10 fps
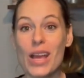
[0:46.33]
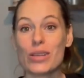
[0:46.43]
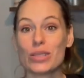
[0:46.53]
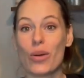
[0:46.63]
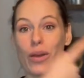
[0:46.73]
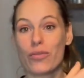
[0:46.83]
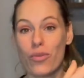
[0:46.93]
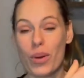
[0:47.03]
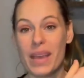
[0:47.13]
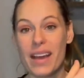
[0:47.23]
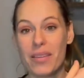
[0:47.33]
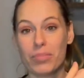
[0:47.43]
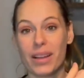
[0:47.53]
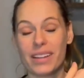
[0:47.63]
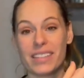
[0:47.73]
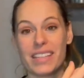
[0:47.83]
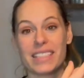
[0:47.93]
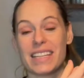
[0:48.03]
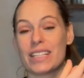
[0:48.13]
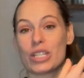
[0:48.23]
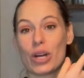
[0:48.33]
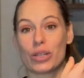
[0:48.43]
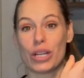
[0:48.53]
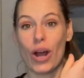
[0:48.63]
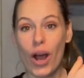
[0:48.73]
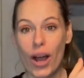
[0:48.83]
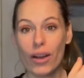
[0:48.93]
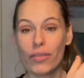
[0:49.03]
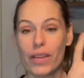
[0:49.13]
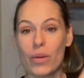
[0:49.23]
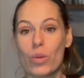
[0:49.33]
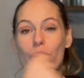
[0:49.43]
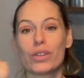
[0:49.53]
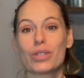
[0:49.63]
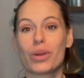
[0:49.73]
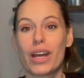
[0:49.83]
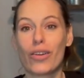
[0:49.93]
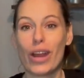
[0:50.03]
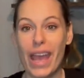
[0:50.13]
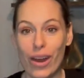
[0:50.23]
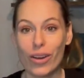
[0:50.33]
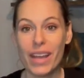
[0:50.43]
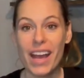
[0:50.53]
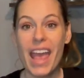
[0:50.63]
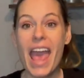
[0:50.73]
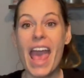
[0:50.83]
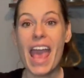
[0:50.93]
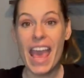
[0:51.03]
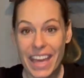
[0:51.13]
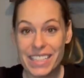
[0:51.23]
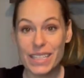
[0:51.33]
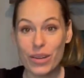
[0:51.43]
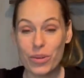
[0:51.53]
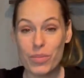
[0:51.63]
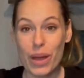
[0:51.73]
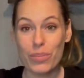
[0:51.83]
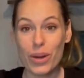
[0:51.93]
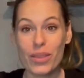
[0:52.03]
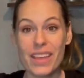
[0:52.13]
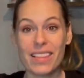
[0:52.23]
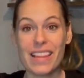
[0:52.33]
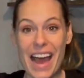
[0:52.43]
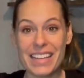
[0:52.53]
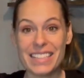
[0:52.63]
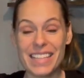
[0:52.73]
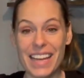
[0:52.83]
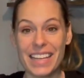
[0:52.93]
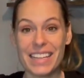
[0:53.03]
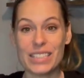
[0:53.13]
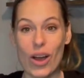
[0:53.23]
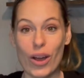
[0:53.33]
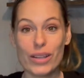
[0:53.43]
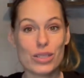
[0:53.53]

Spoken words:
So if we unplugged this and turned it off and then we moved it to another area, it's going to remember the last setting it's on.